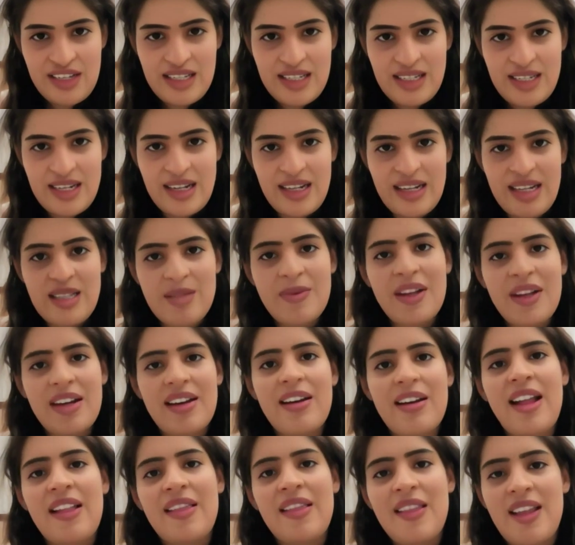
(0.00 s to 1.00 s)
studies, but
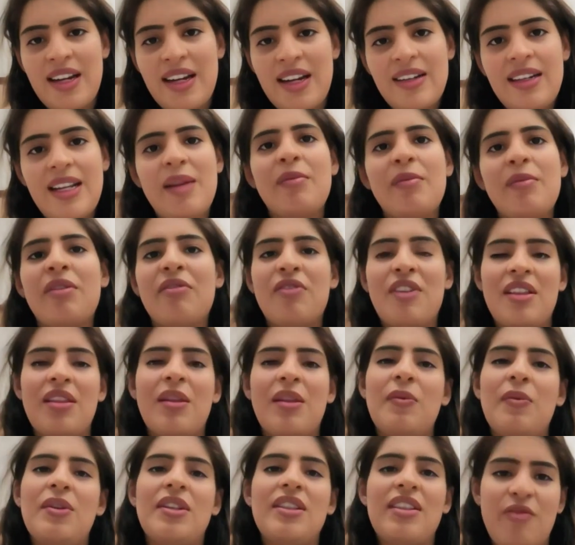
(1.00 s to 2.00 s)
at that time my father
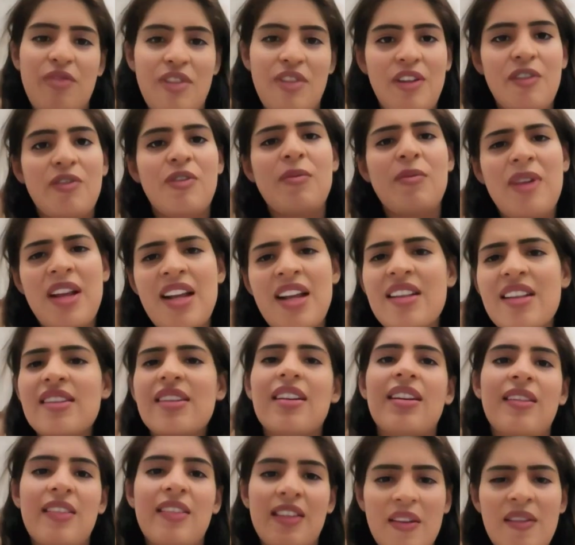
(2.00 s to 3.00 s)
was suffering from cancer
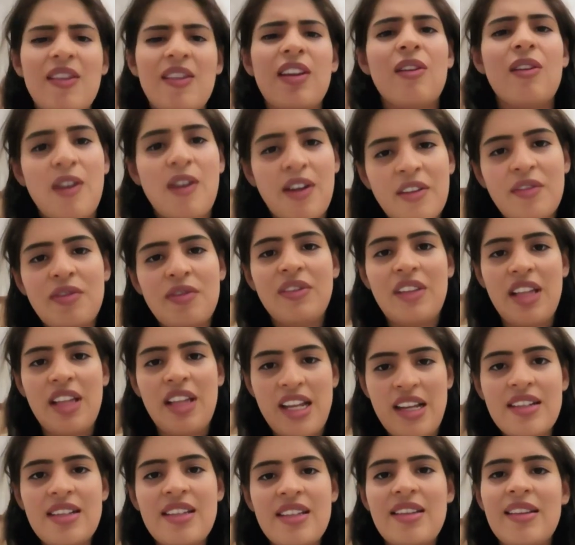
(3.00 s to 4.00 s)
and there were a lot of
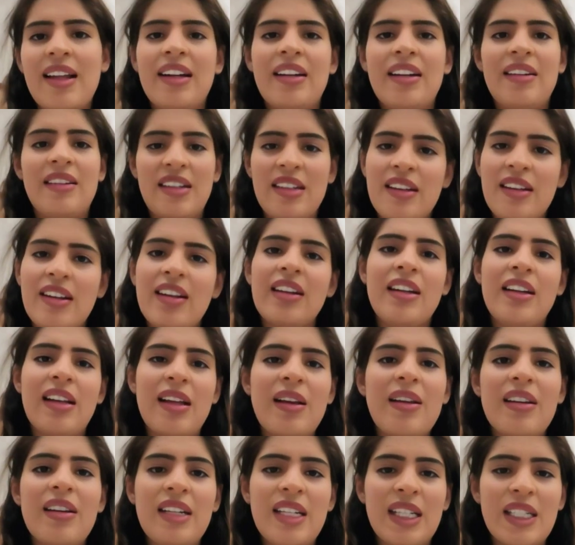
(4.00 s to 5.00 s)
things that didn't
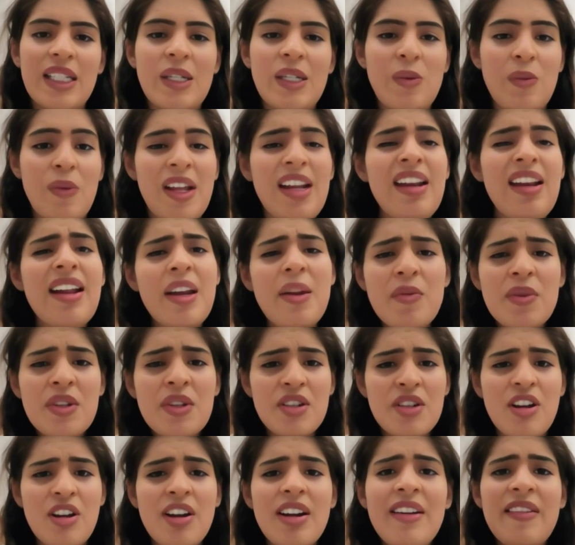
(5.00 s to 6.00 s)
turn well. And I was
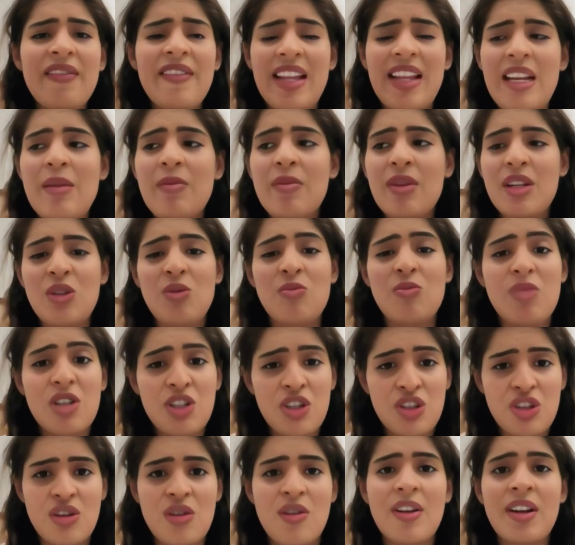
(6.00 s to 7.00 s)
not very much
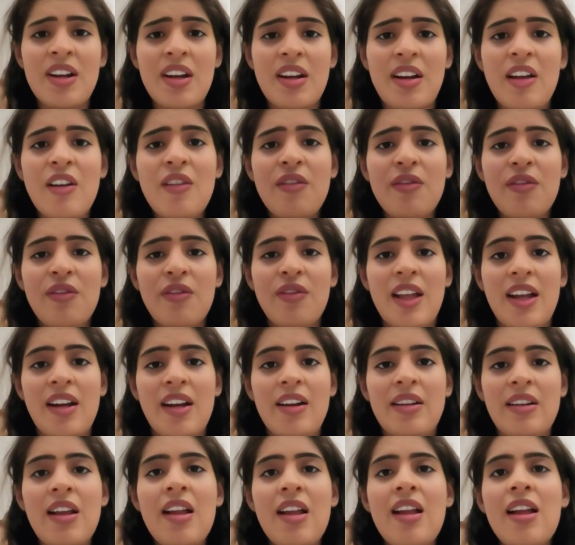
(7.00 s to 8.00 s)
mature enough
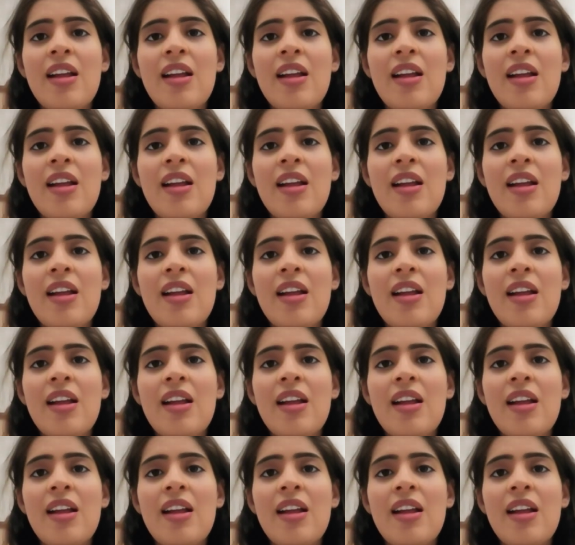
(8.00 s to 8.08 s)
that,